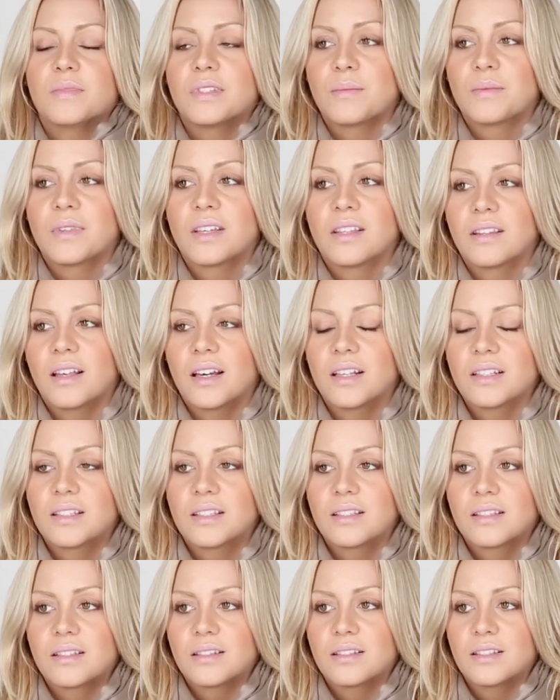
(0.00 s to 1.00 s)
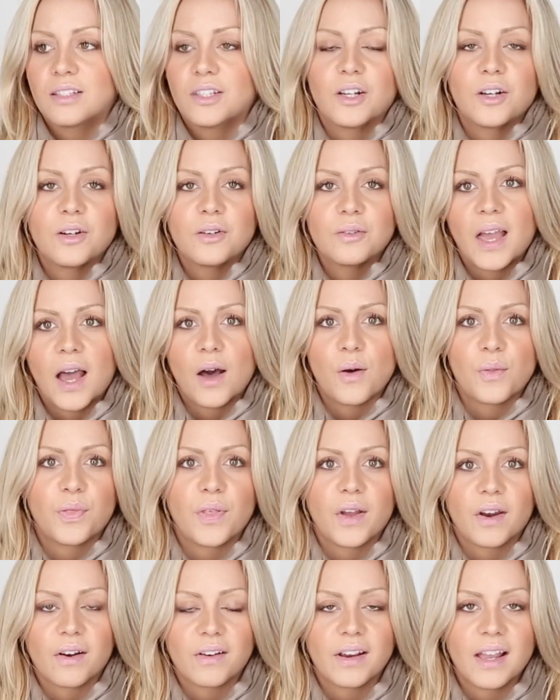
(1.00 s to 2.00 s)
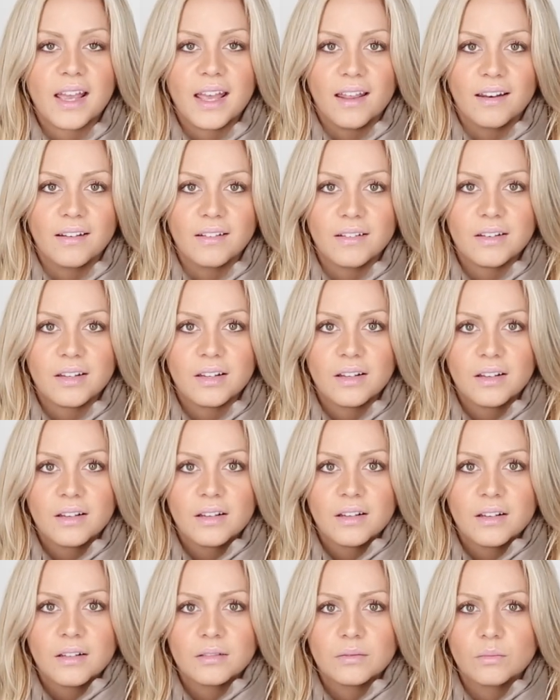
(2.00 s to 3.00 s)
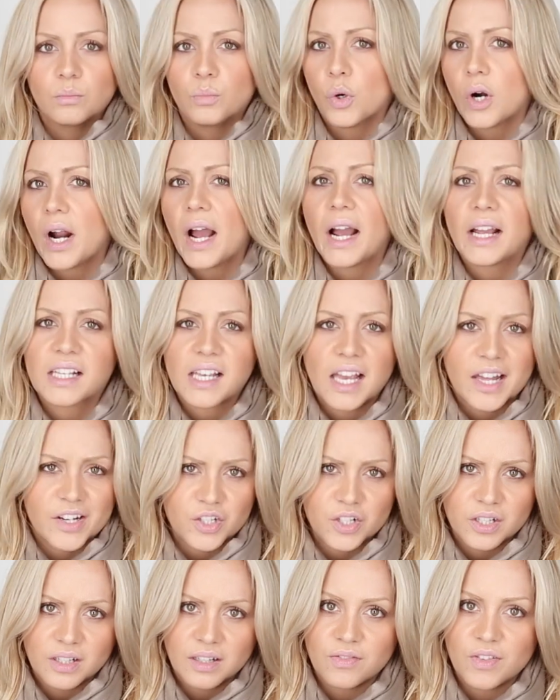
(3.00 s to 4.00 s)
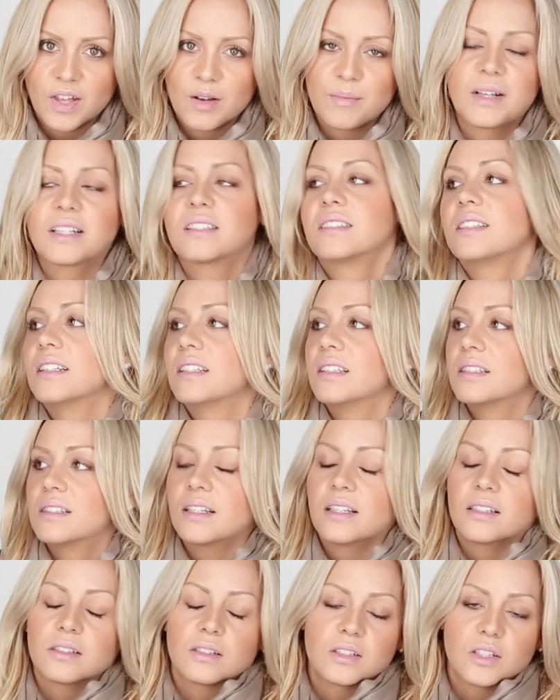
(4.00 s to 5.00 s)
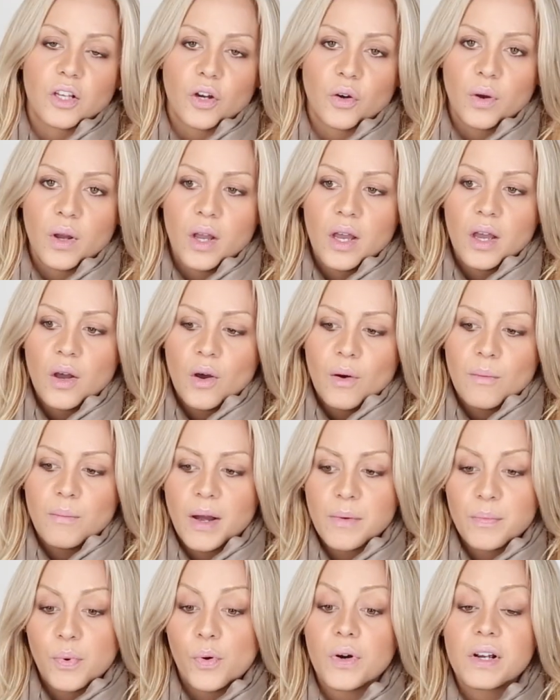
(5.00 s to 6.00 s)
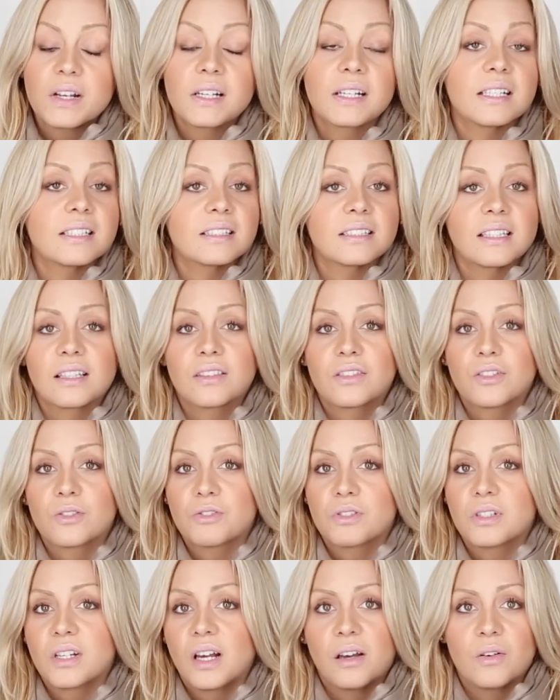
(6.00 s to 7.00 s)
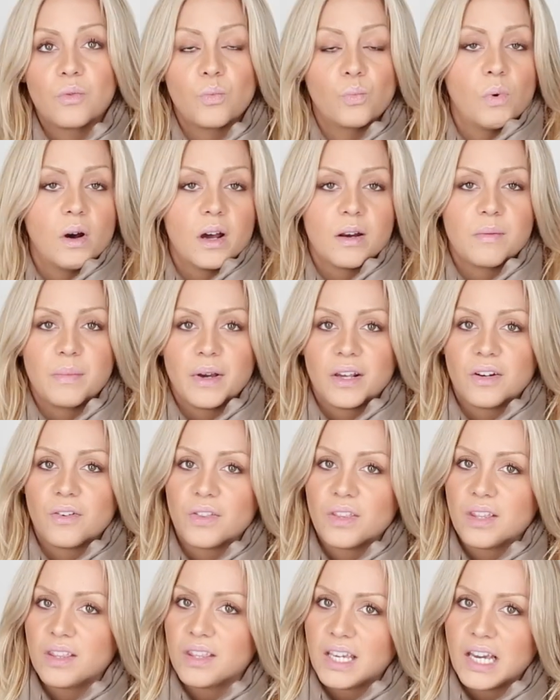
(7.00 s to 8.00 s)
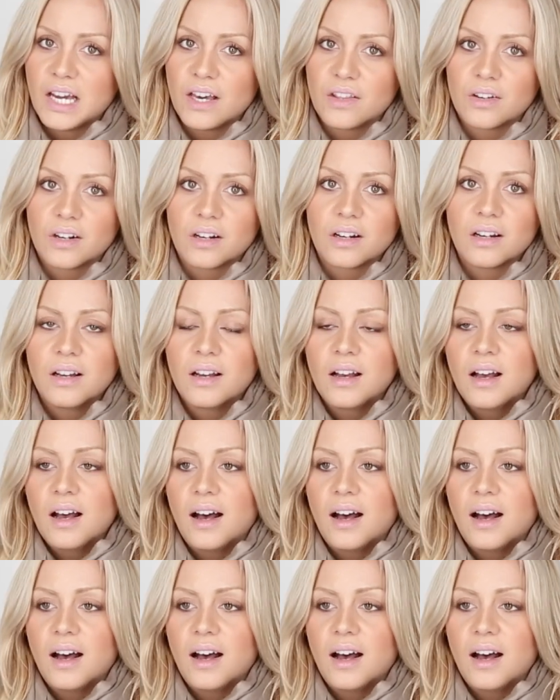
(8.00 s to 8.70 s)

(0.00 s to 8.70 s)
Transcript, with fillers: something that's, you know, out there and more eye-catching, if that makes any sense. So my point is that there's not one better than the other.